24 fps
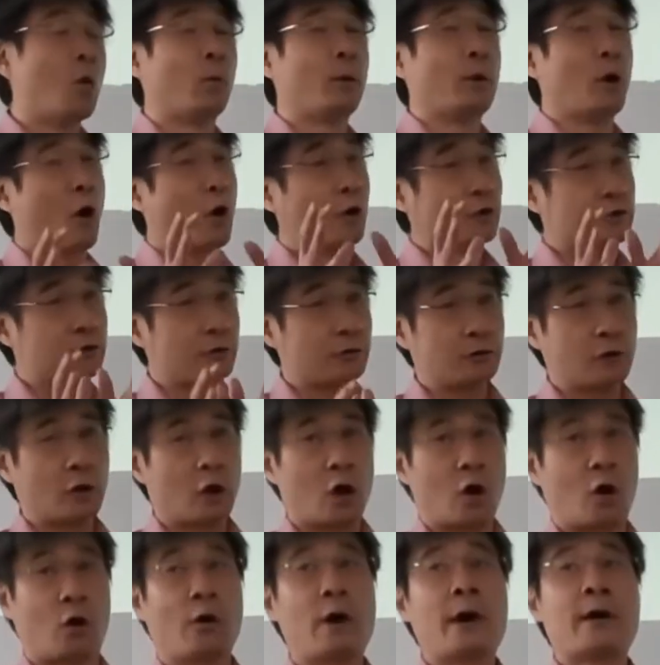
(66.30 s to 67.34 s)
We also
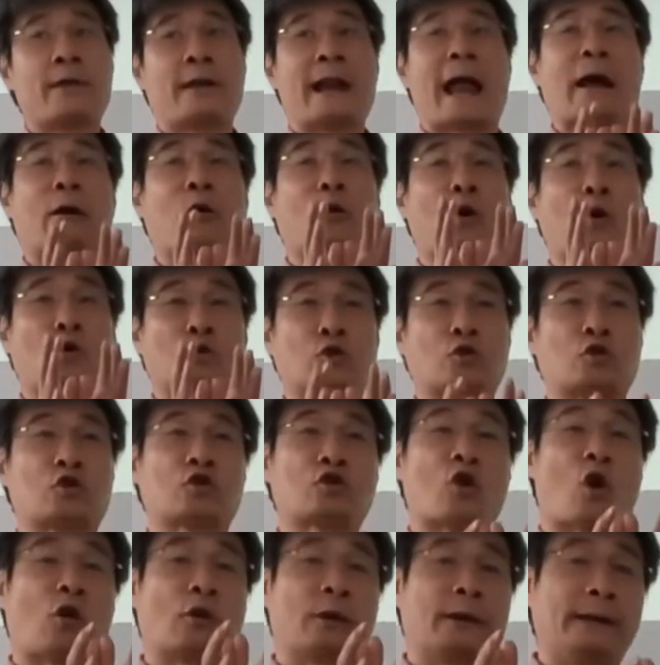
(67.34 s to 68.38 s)
know that agriculture
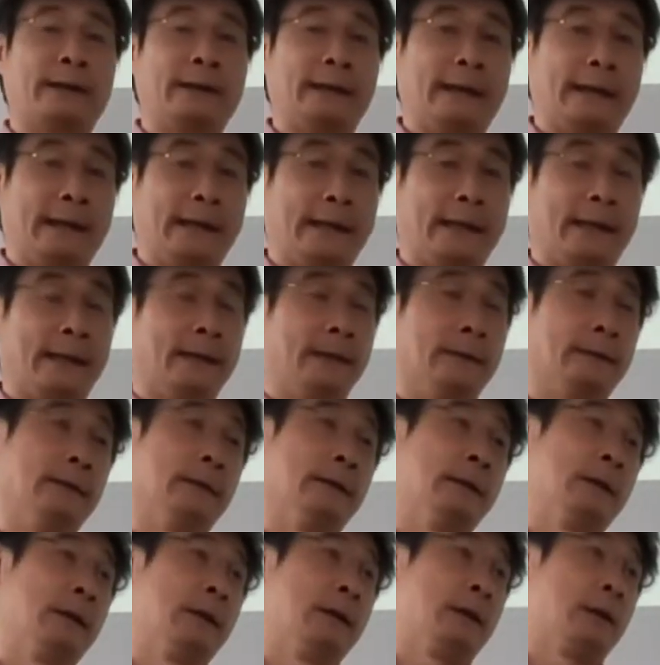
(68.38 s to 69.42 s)
started
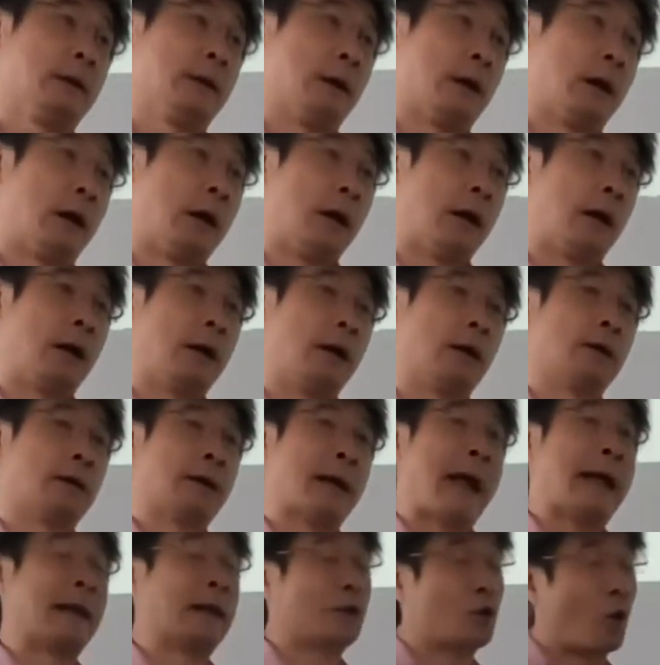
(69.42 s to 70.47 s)
in
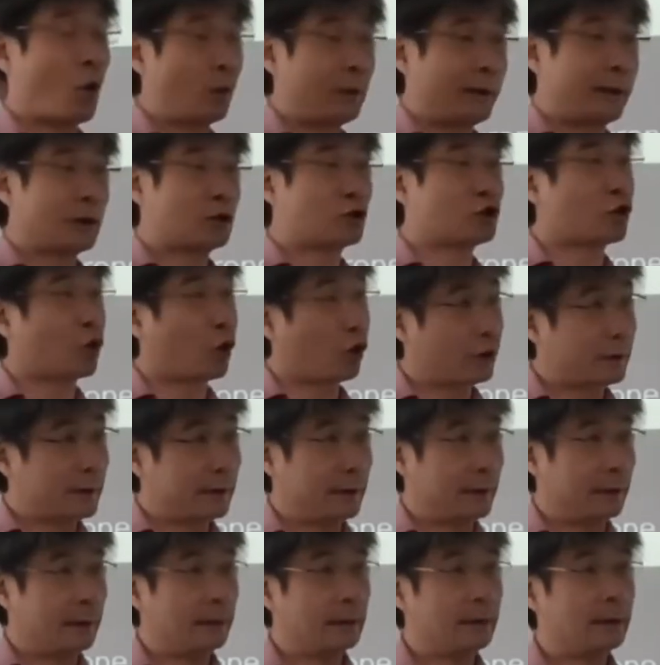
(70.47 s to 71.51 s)
Anatolia,
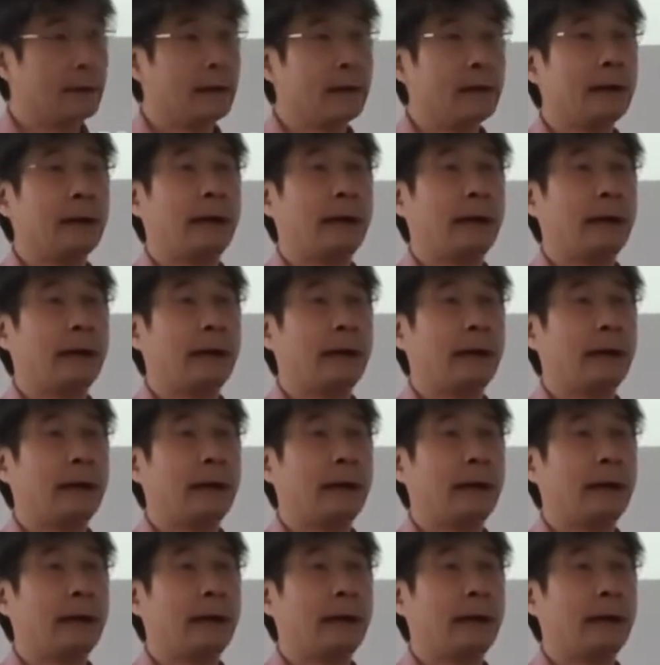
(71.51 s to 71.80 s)
Turkey,